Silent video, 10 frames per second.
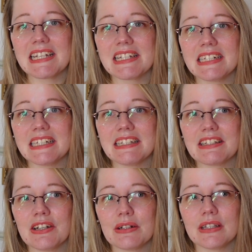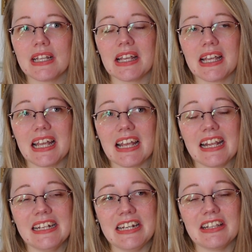I said, it's not
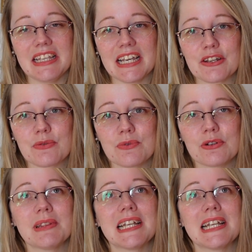nearly as warm.